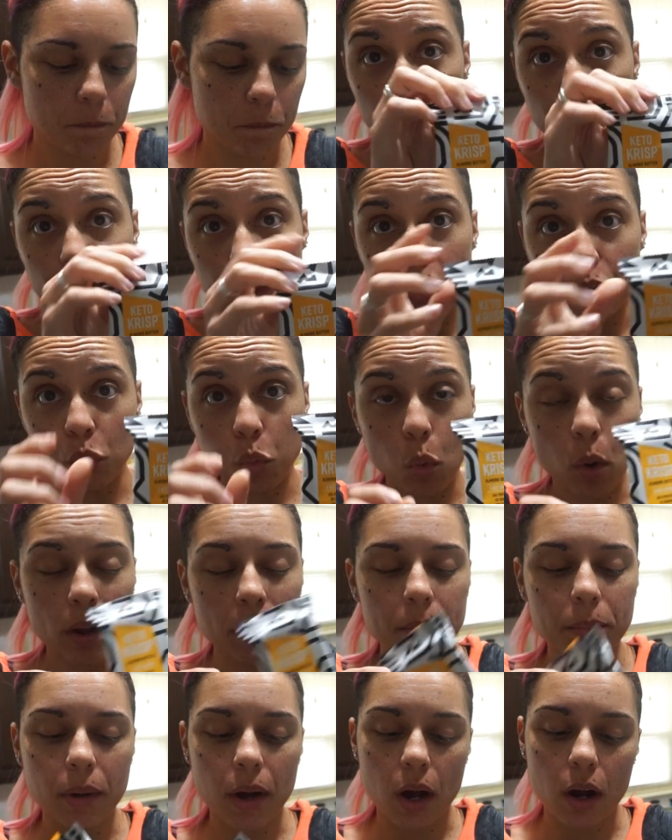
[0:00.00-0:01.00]
For this
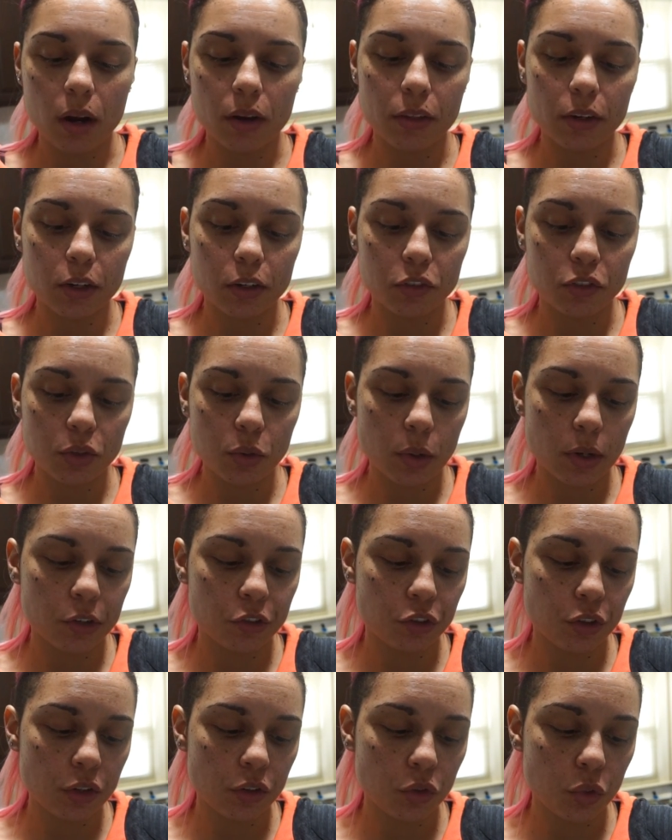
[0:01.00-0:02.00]
one bar, there are two
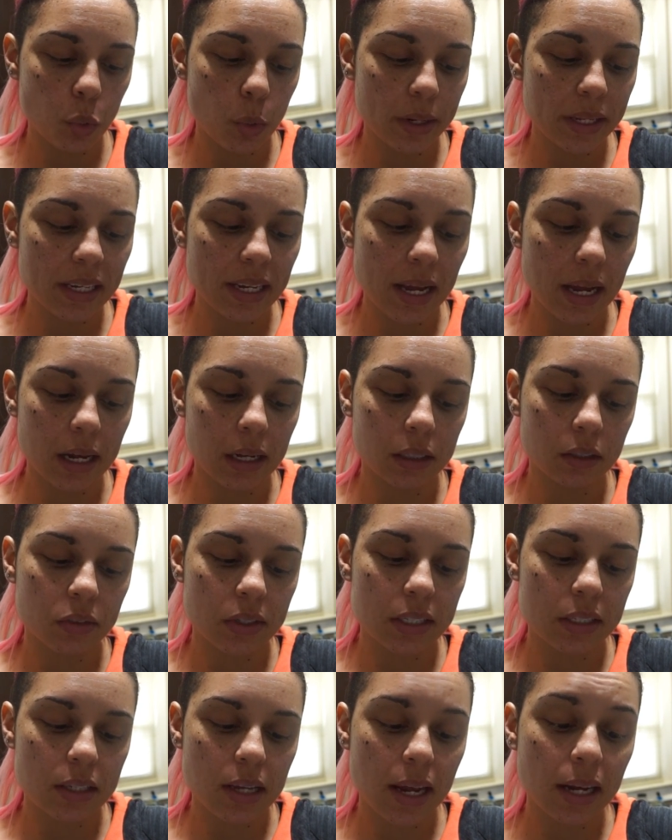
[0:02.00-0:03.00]
hundred twenty
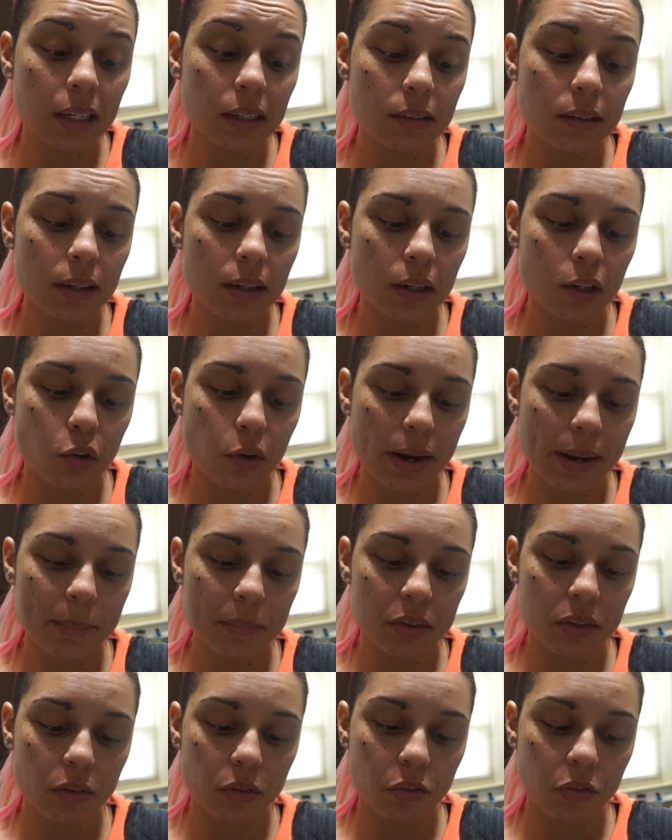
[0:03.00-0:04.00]
calories, eighteen
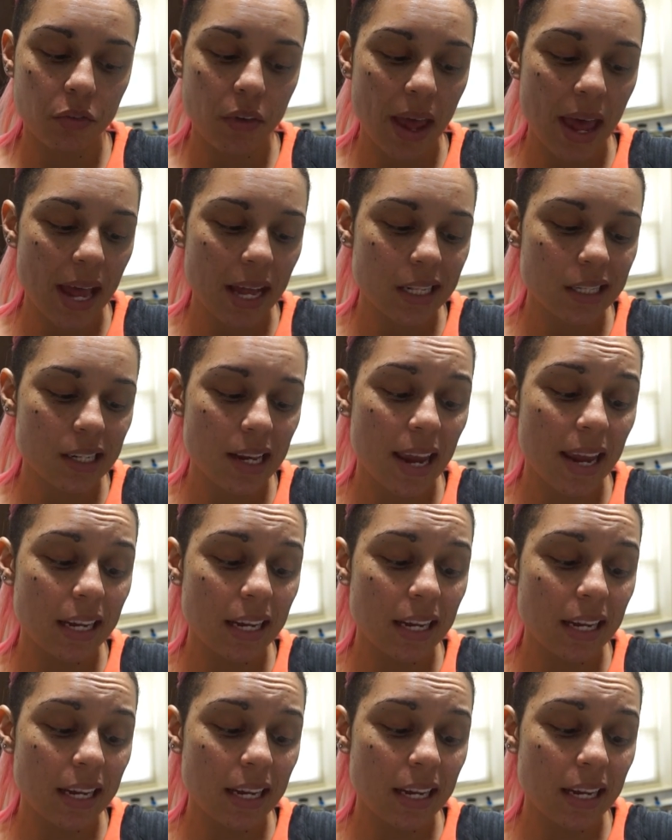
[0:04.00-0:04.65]
grams of fat,